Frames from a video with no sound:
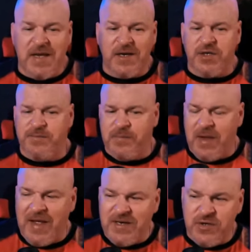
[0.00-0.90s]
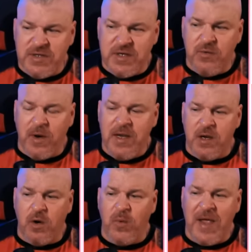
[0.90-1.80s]
action. As you can see right
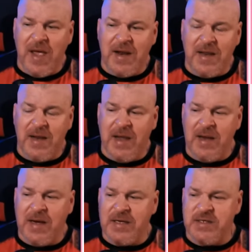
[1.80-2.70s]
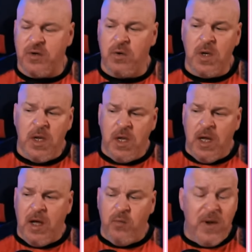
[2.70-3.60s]
here, we had a, a nice little
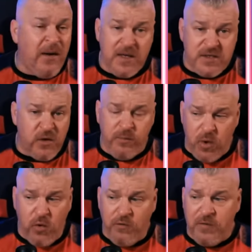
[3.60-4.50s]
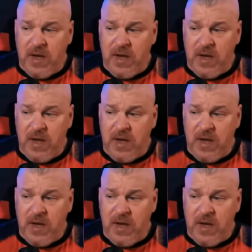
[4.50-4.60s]
uh, we had a nice little move.